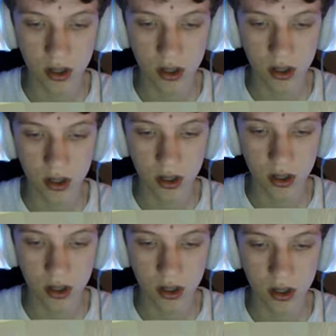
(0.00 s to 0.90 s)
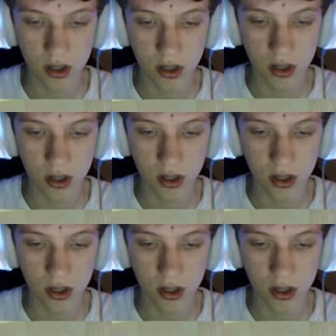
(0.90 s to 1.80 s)

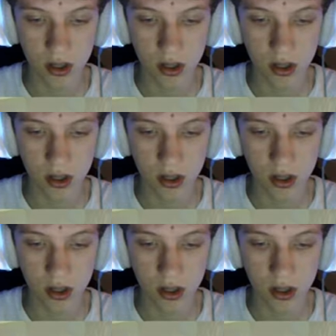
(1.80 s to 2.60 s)
(no one is talking)